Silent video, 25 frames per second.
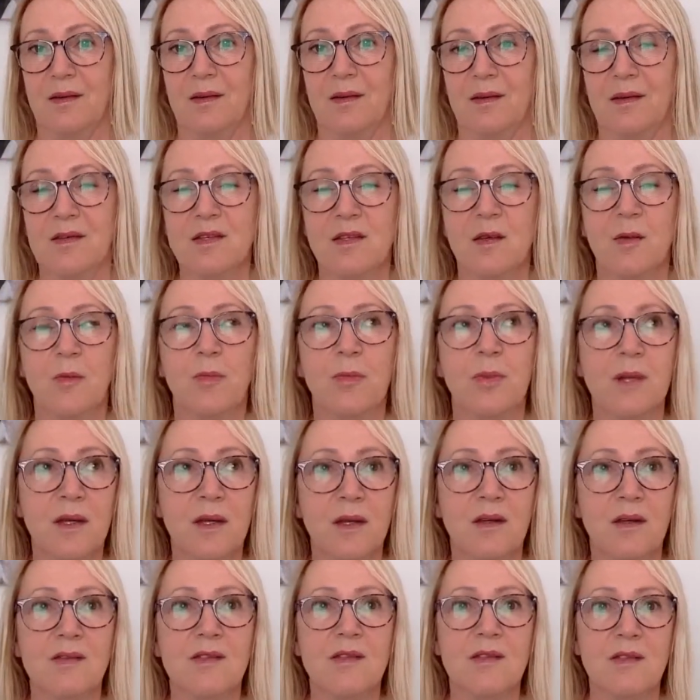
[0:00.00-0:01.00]
It's a
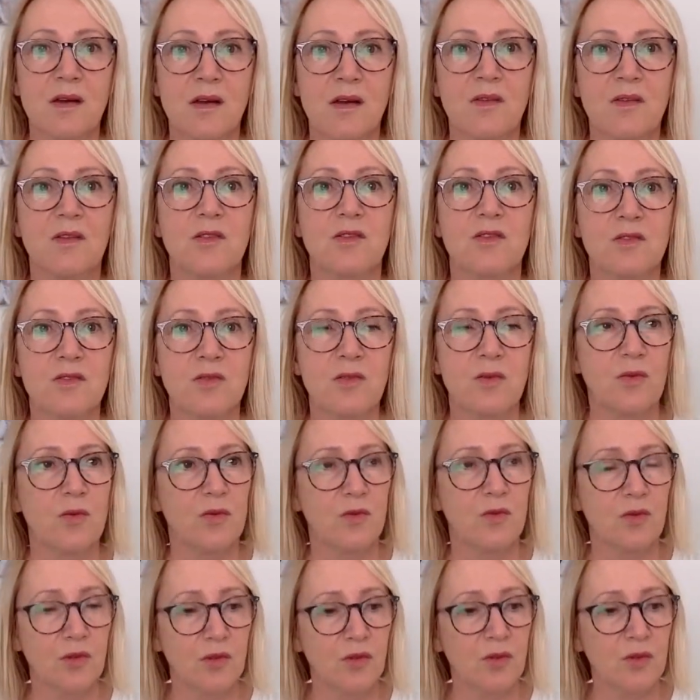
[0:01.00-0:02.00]
big sign that you
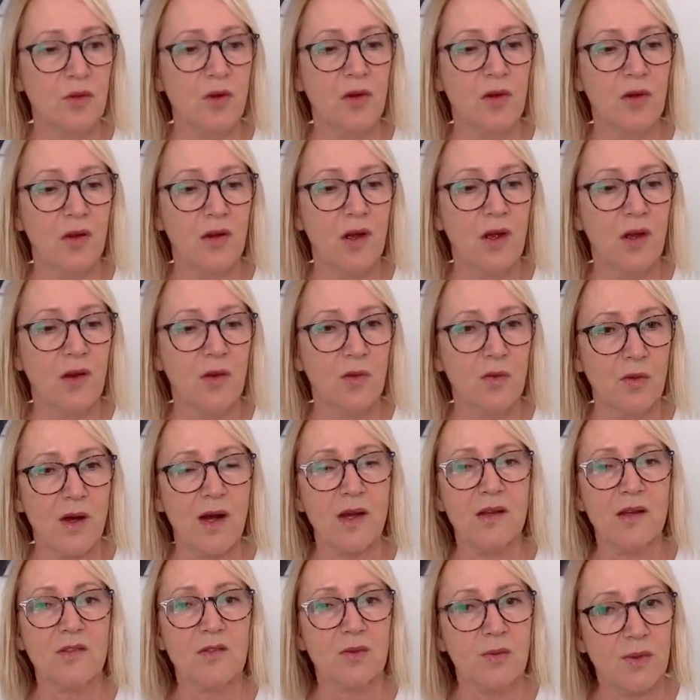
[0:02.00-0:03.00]
you are
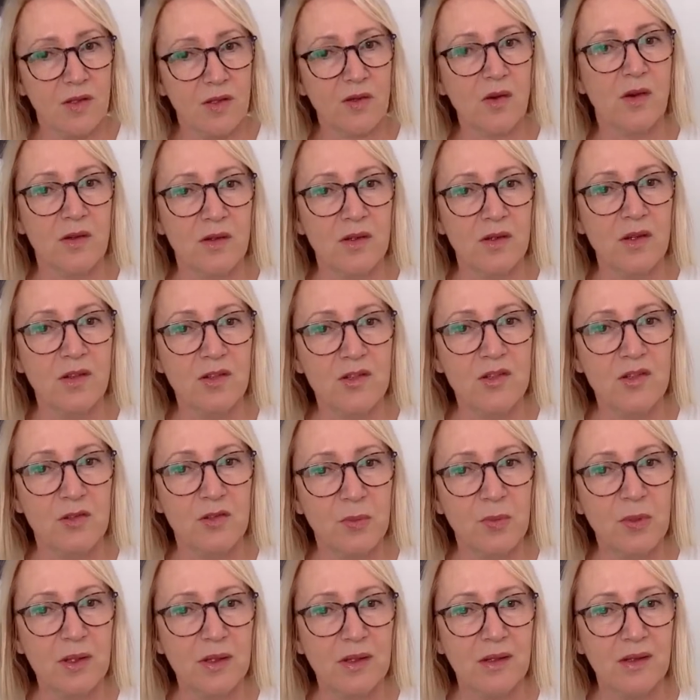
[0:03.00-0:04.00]
right where God needs you to
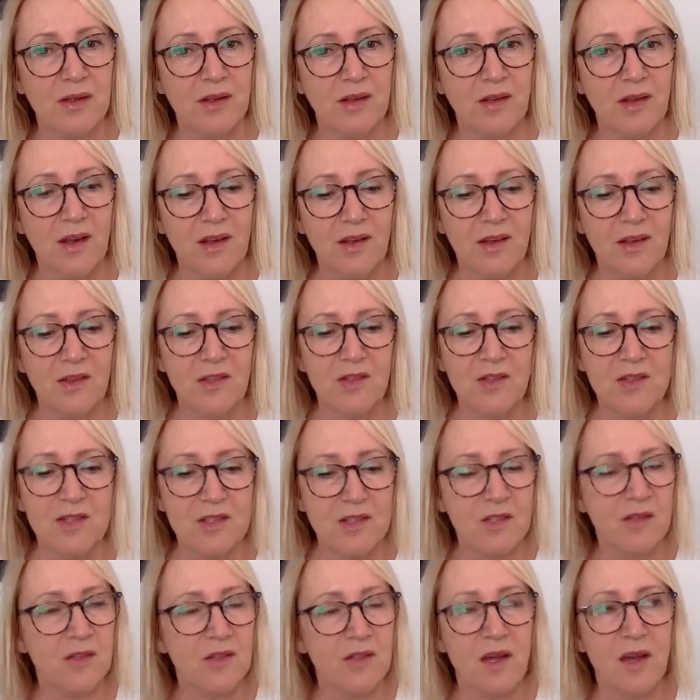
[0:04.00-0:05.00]
be. You
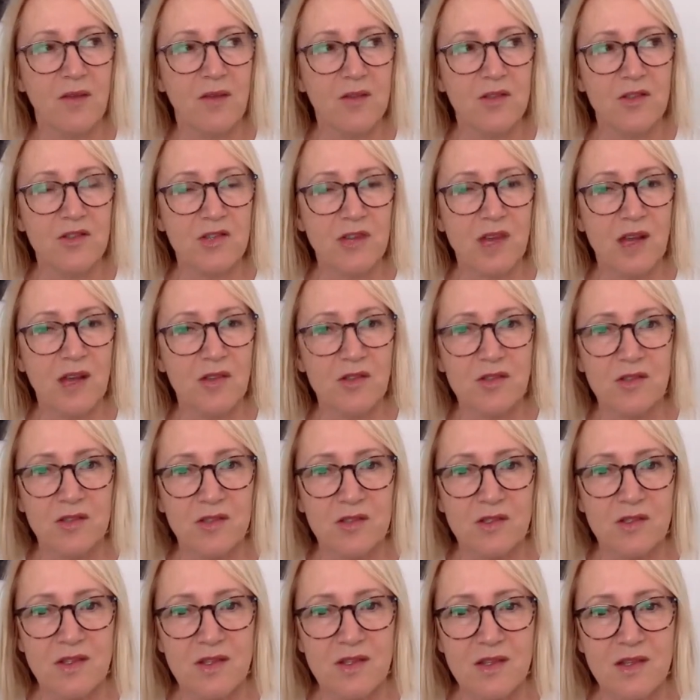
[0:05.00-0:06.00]
still have the
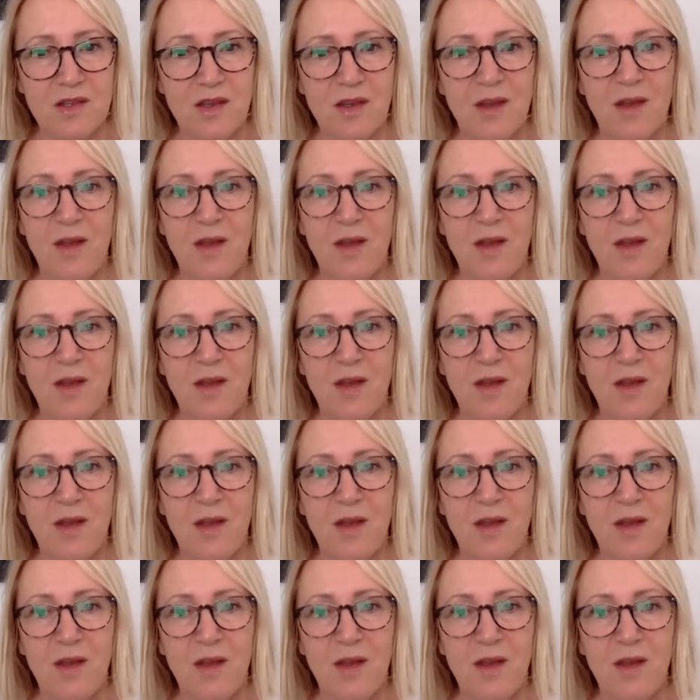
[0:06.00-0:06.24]
challenges.